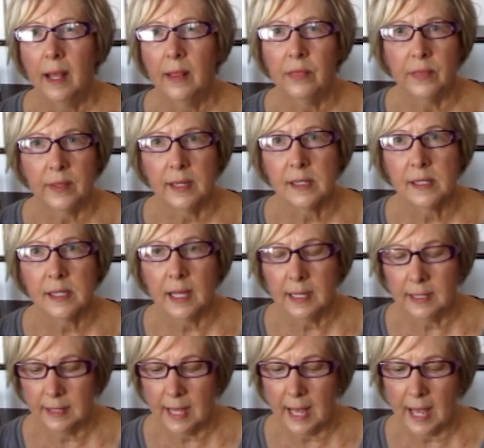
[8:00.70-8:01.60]
and things
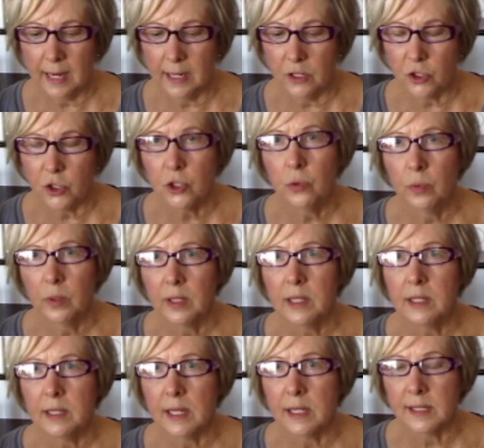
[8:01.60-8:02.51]
like that, and she
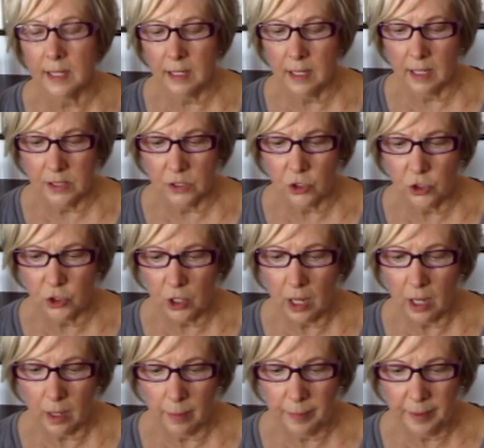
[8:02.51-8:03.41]
really does a nice
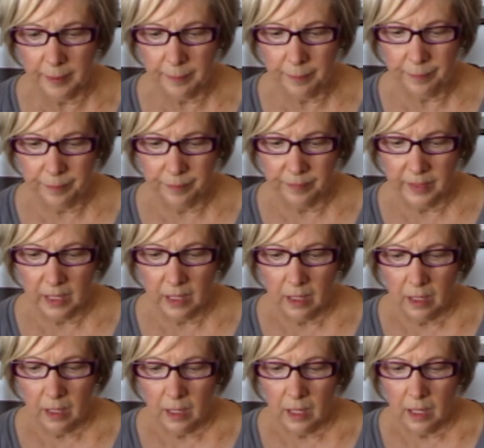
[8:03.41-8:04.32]
job.
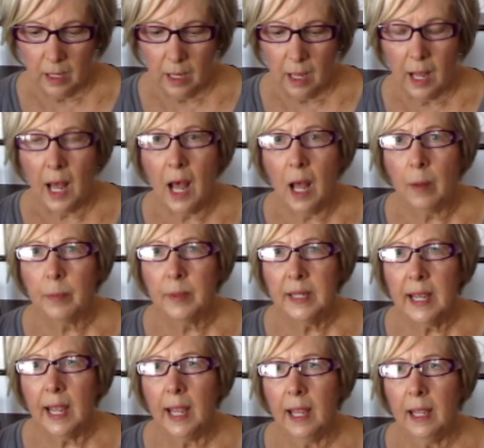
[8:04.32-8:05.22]

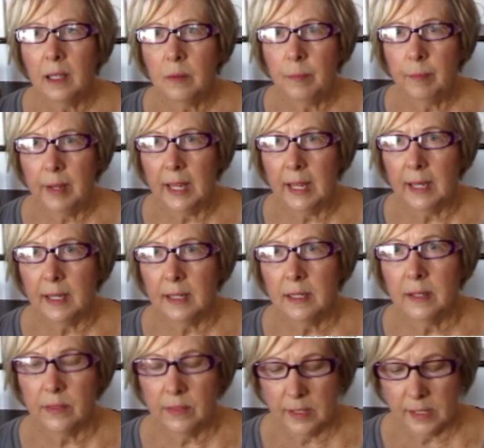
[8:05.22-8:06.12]
Hobbling Handmade,